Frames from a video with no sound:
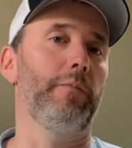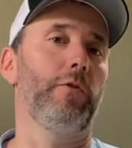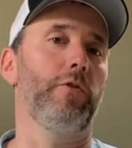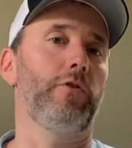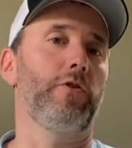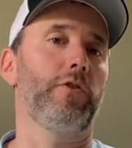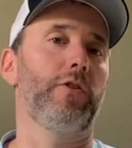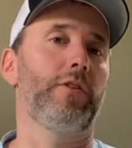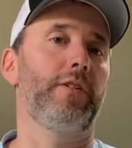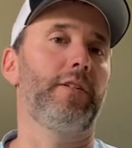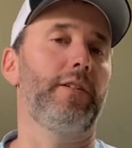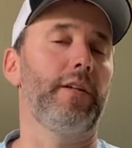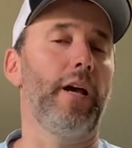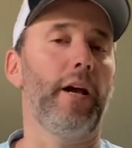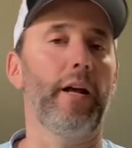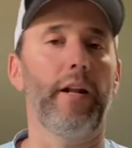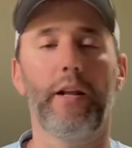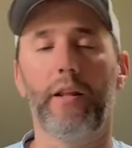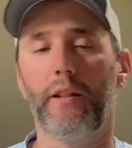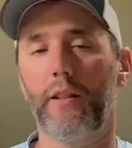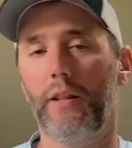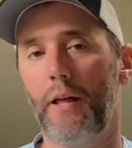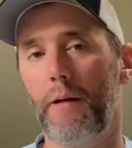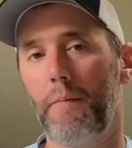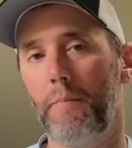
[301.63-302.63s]
They're just
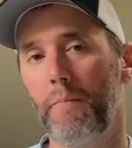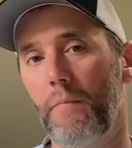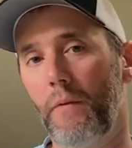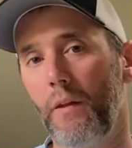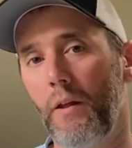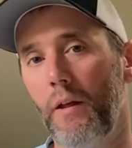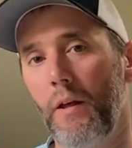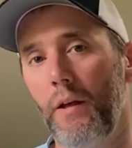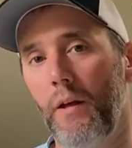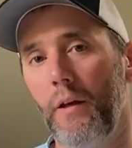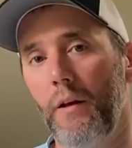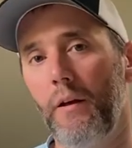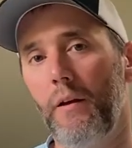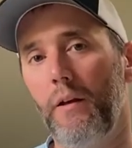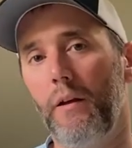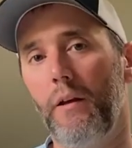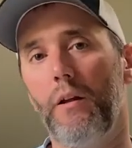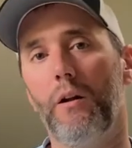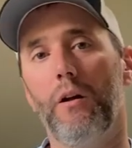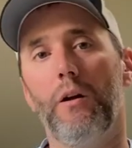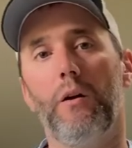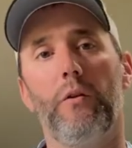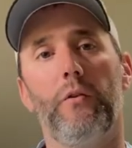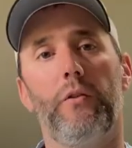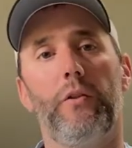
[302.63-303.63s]
sighting them. You
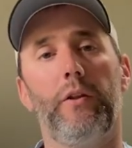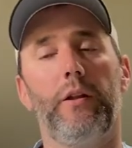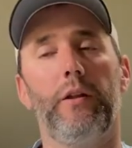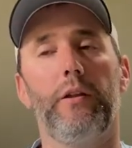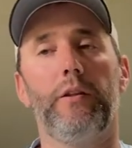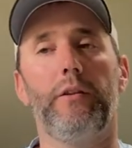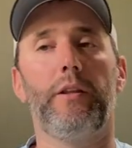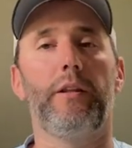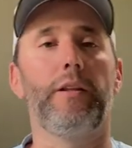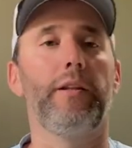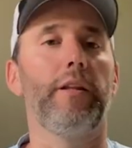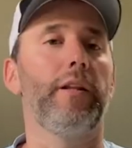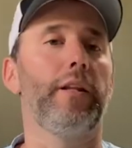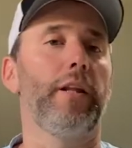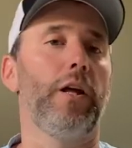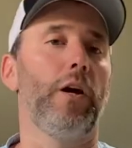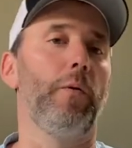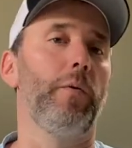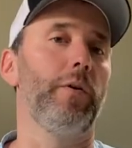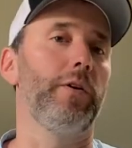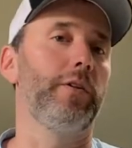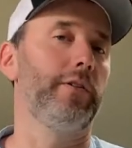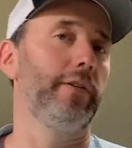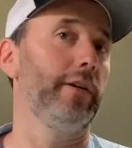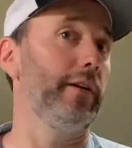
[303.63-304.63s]
know, the thing that they
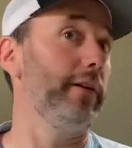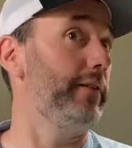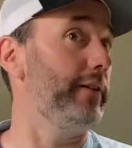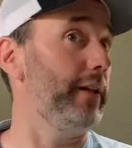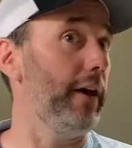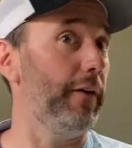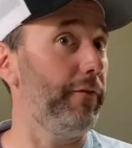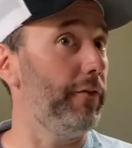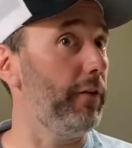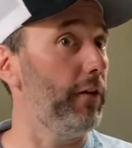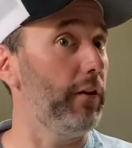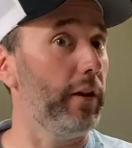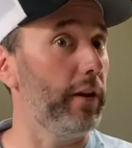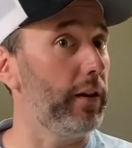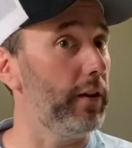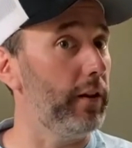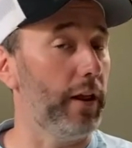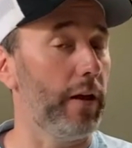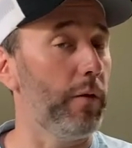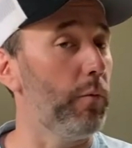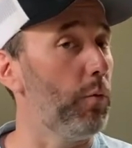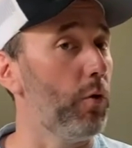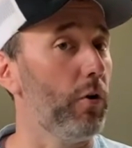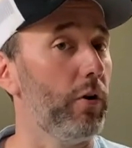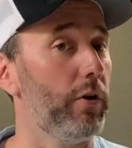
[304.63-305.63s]
always say, they definitely
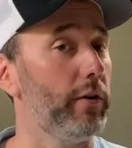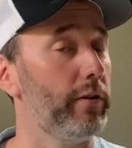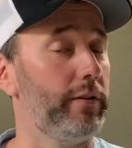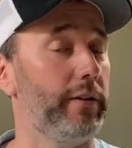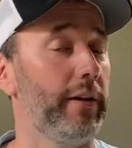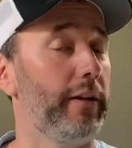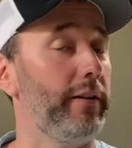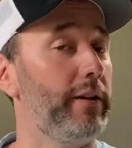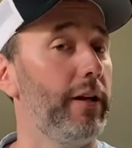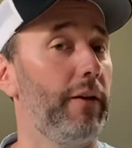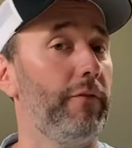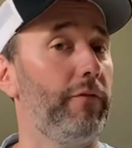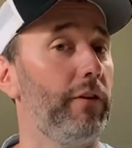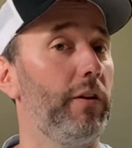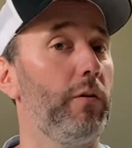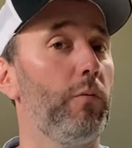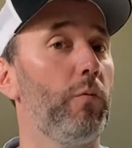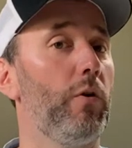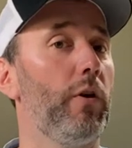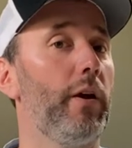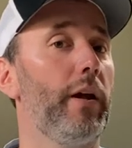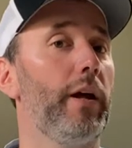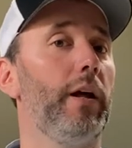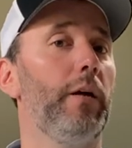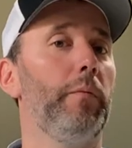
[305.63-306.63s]
weren't
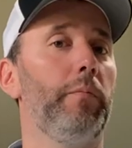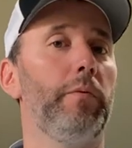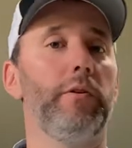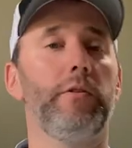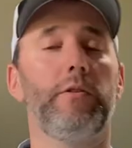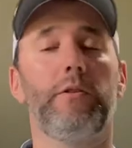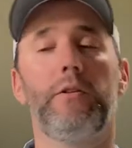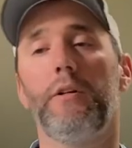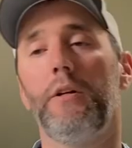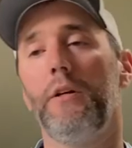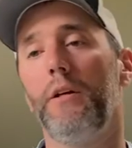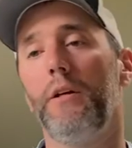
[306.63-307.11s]
Albies.